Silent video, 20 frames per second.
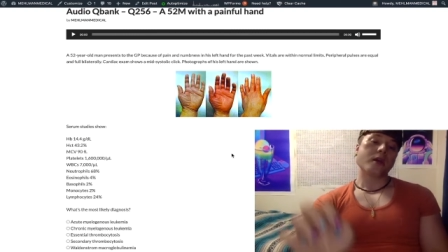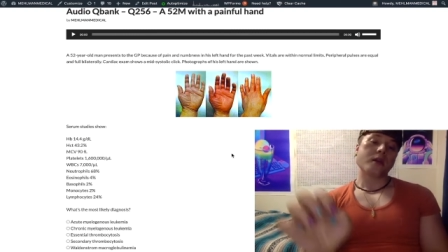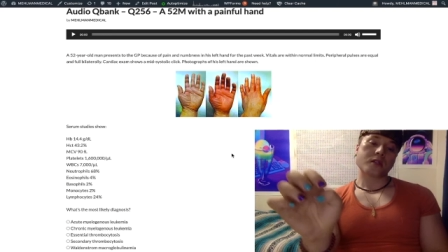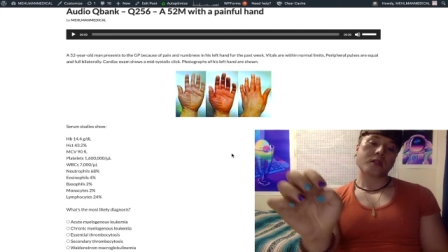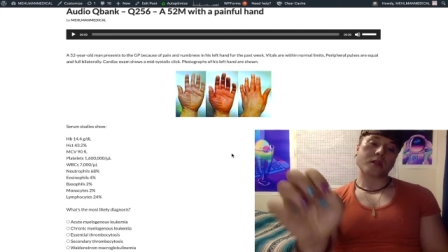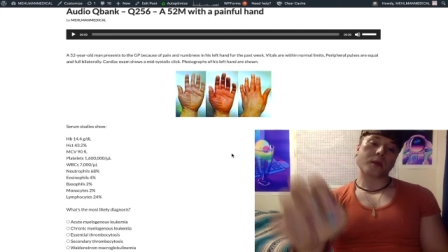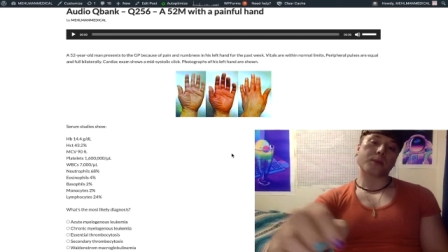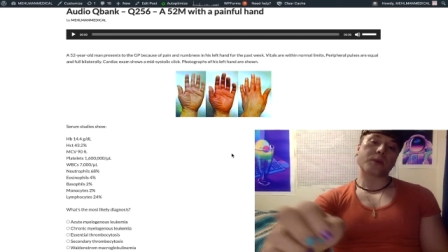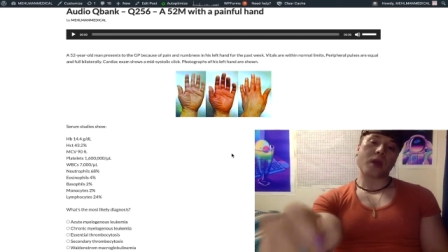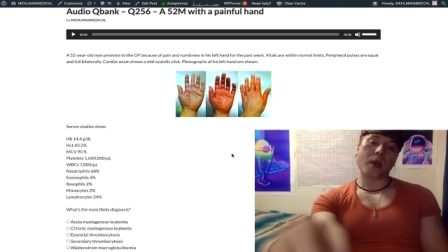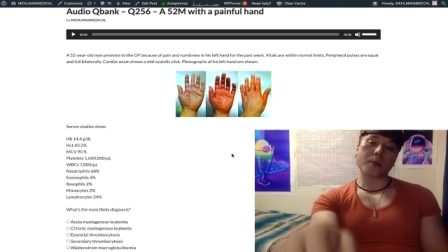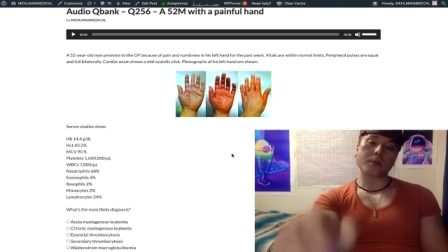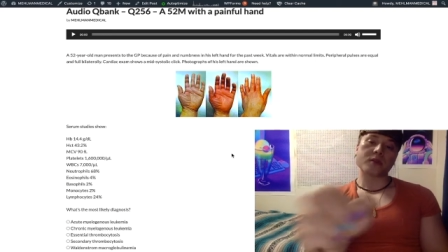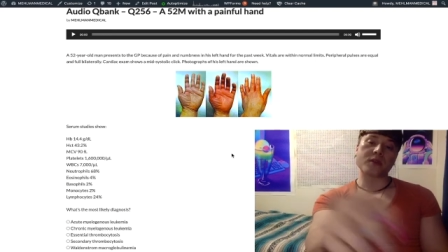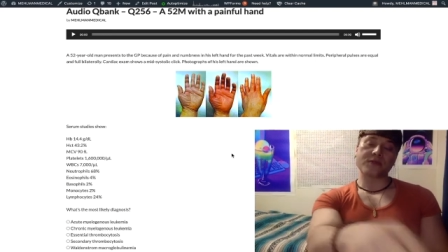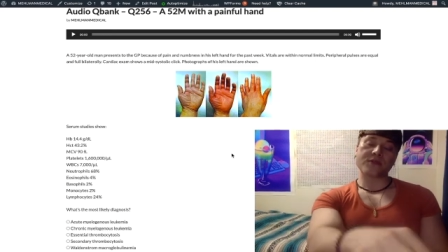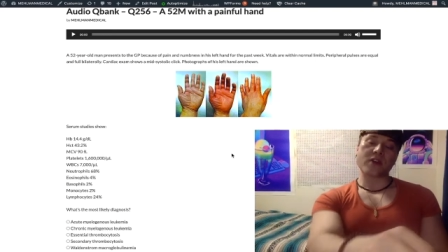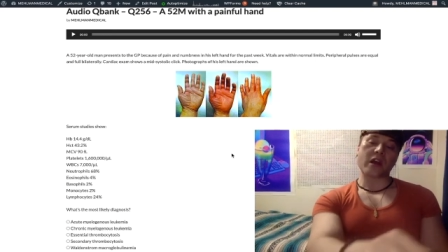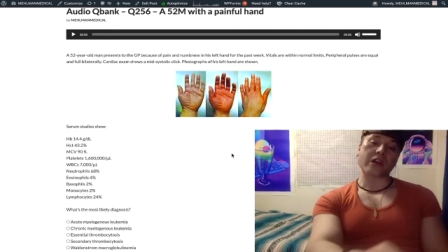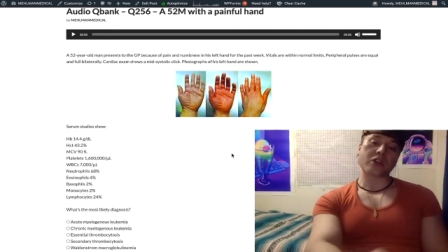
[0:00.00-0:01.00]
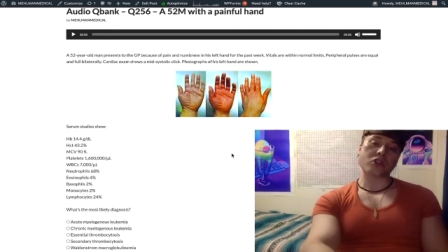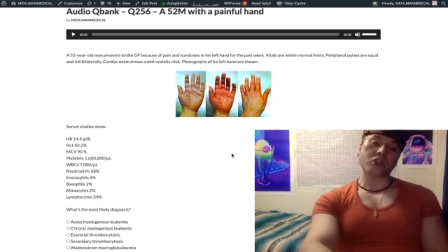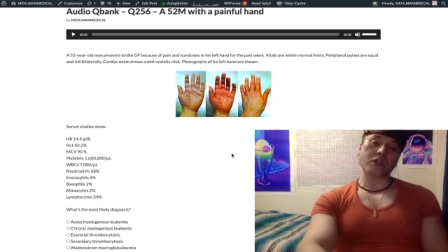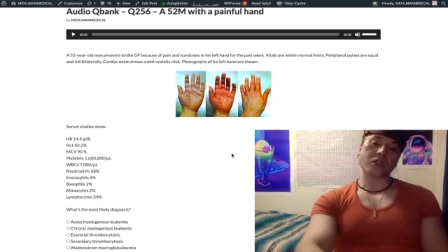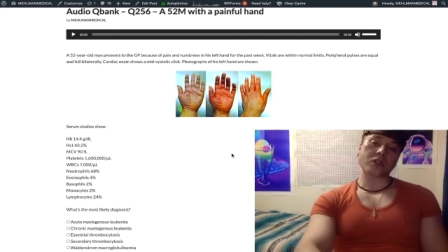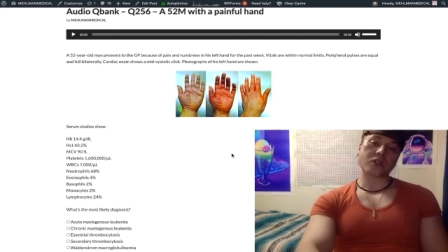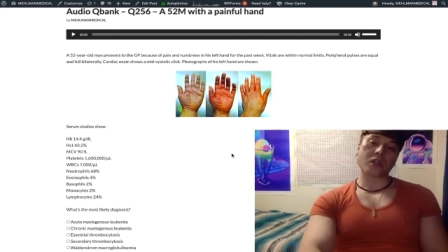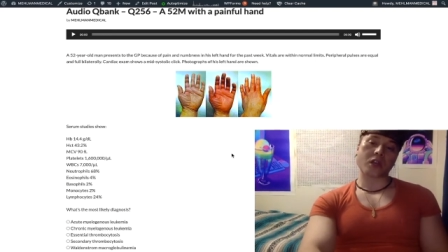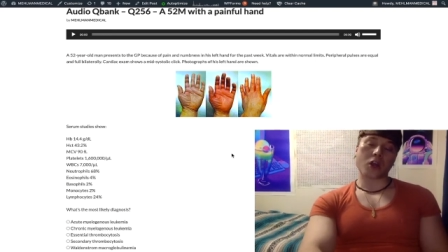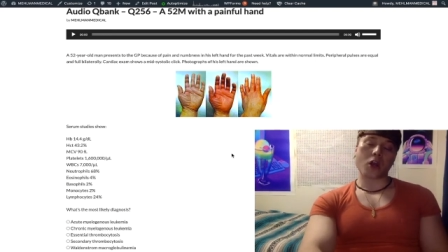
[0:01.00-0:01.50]
Sometimes
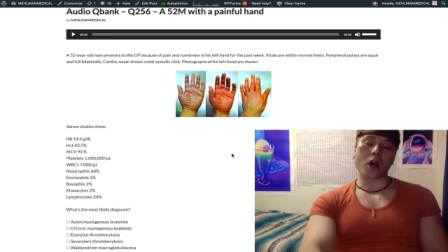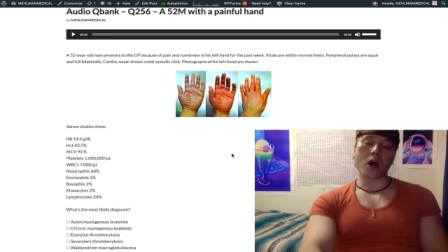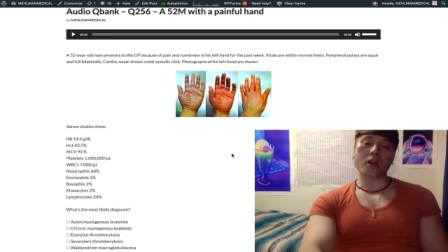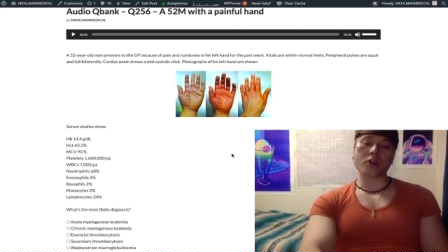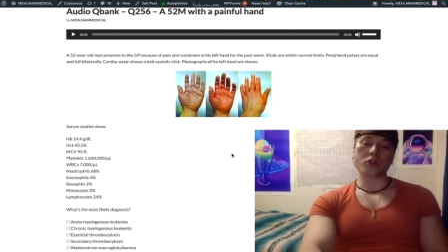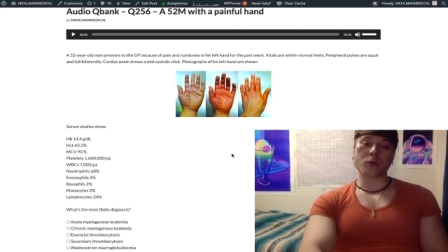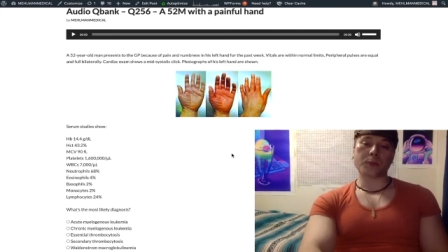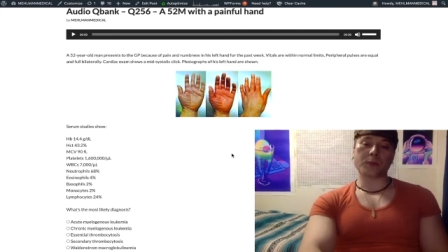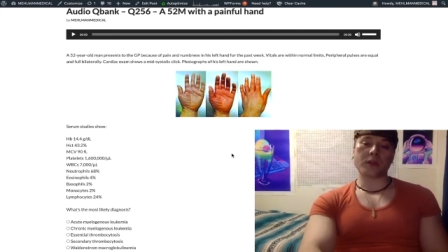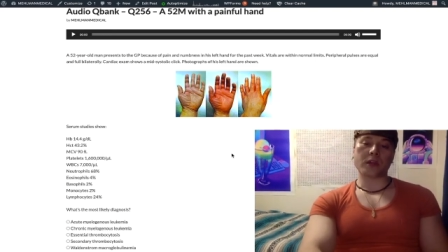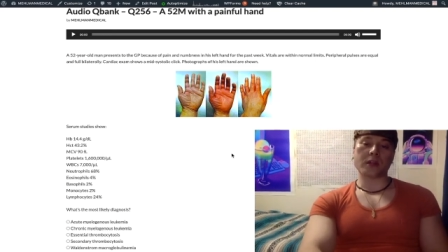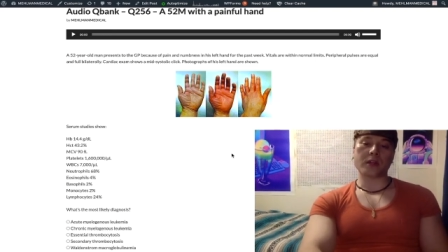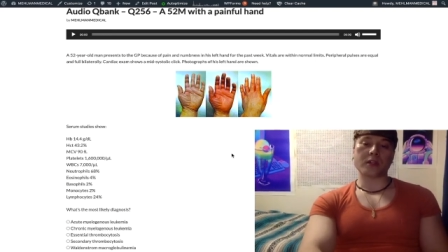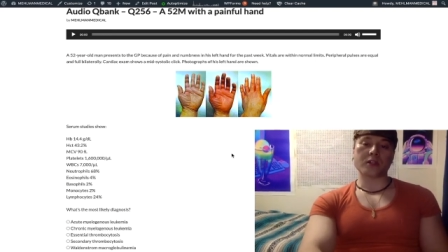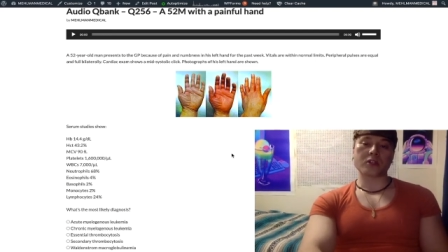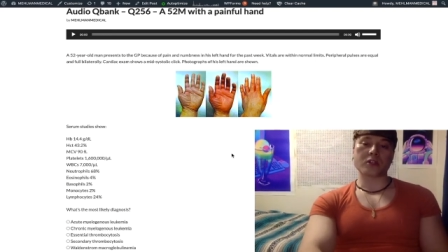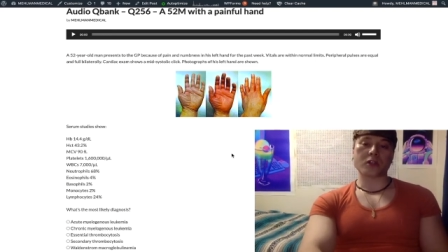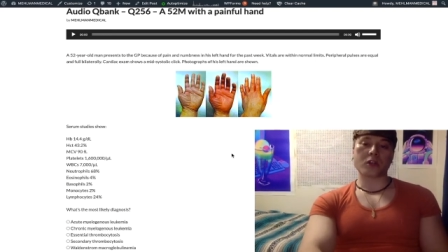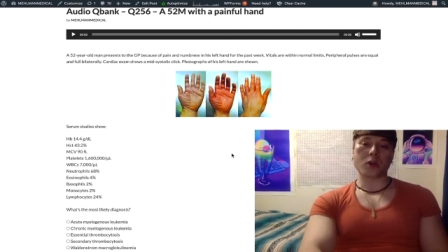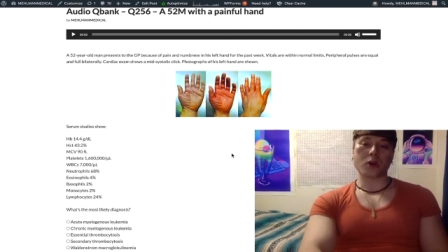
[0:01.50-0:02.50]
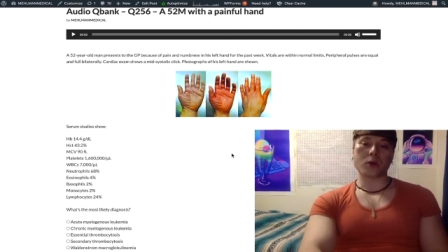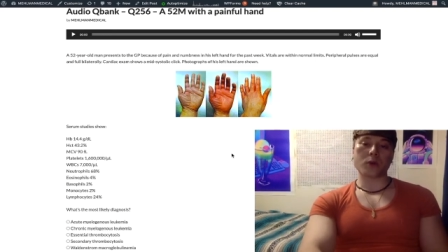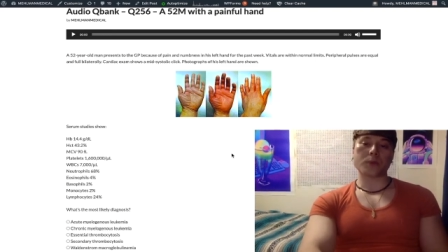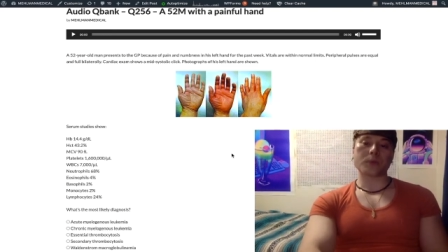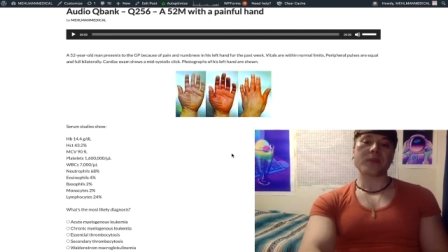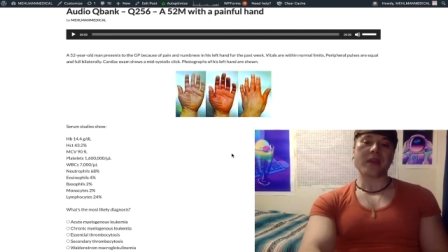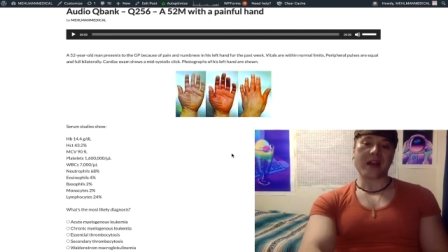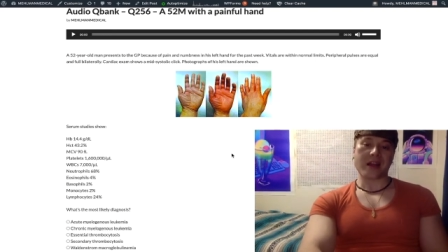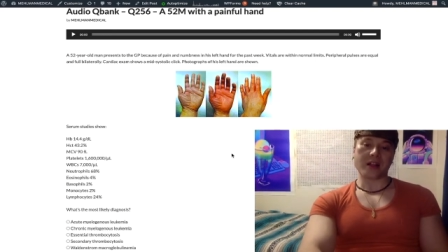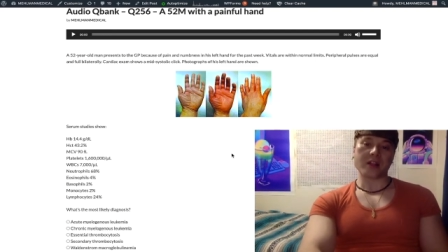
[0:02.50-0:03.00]
infections can cause your platelets to go
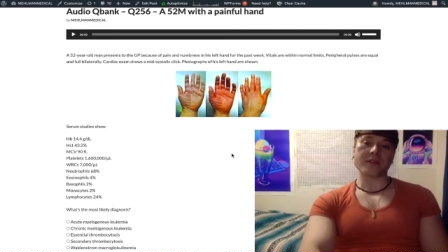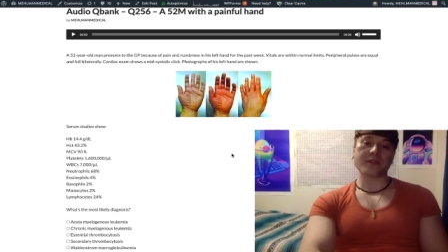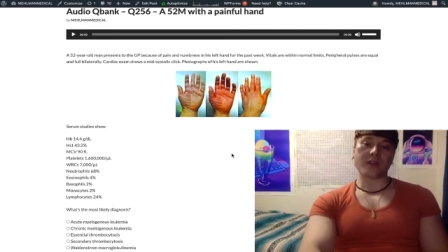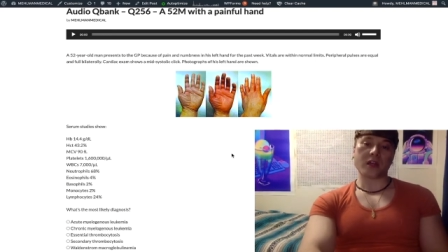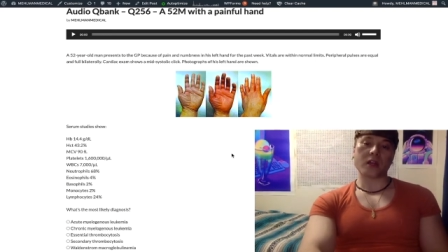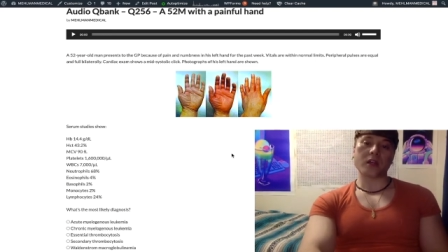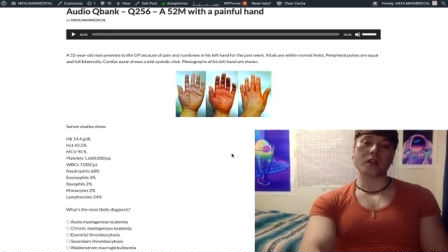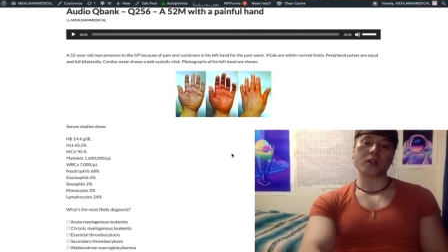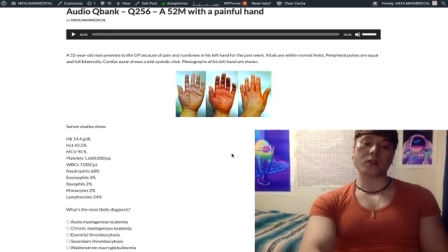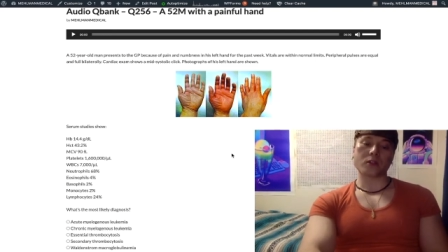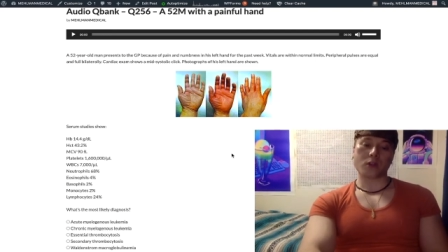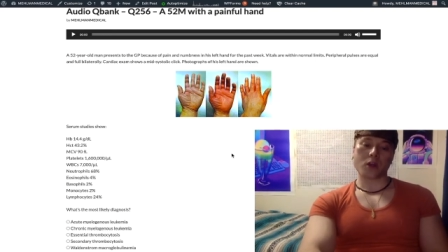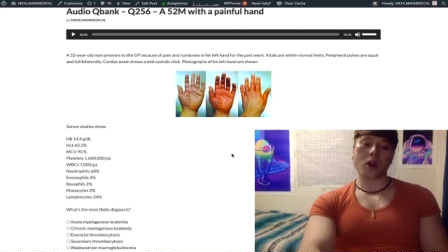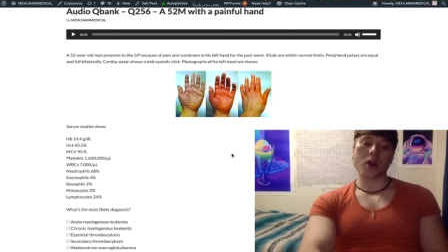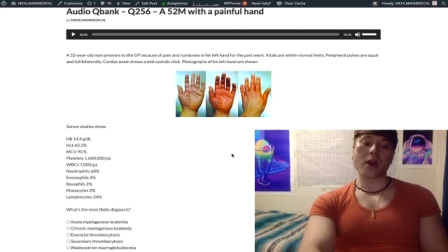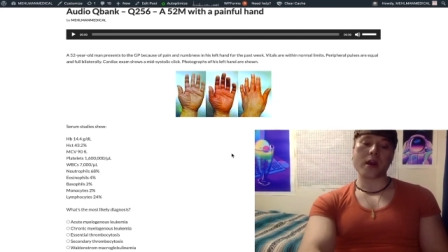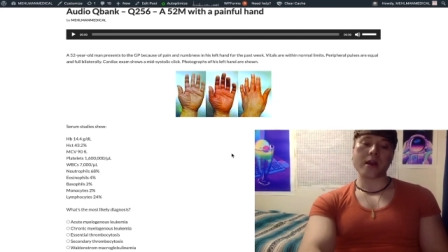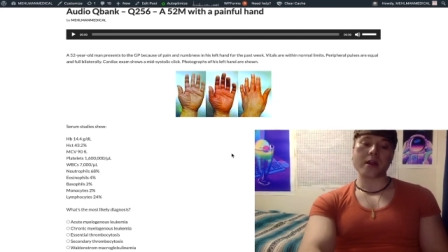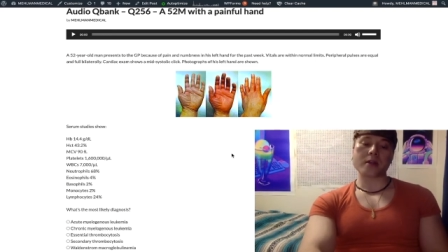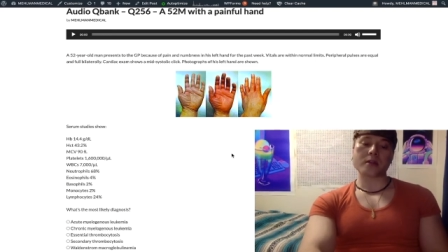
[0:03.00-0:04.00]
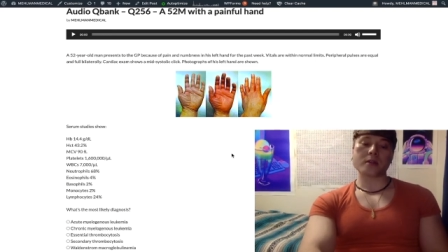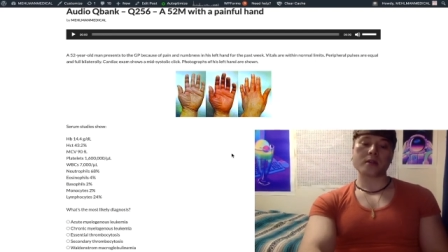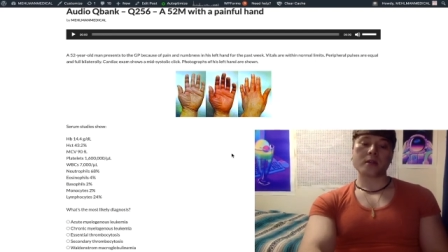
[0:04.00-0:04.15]
elevated. All right